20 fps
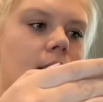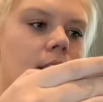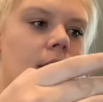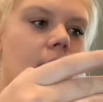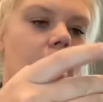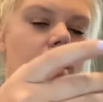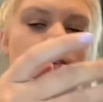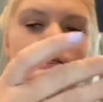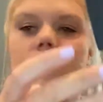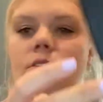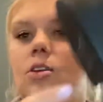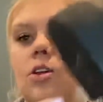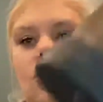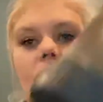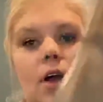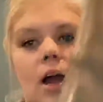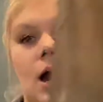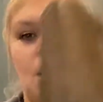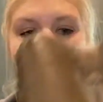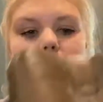If you know
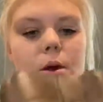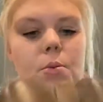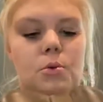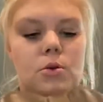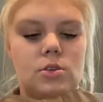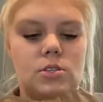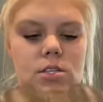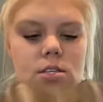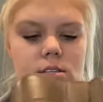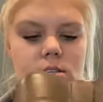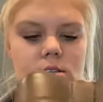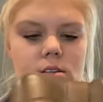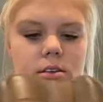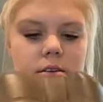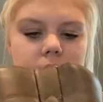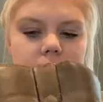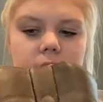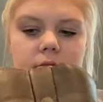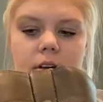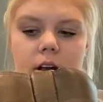cowboy boots, this is
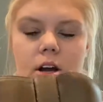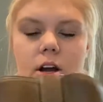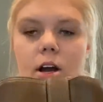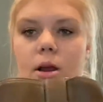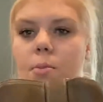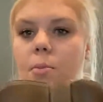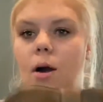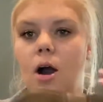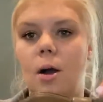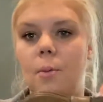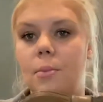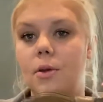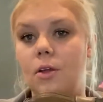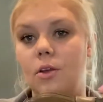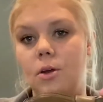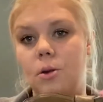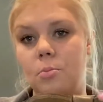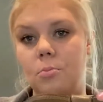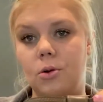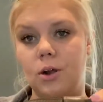a very
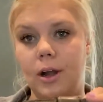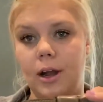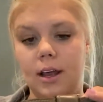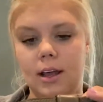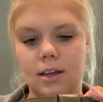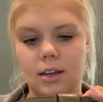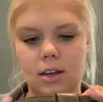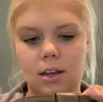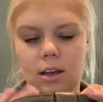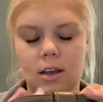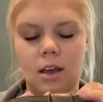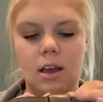popular brand.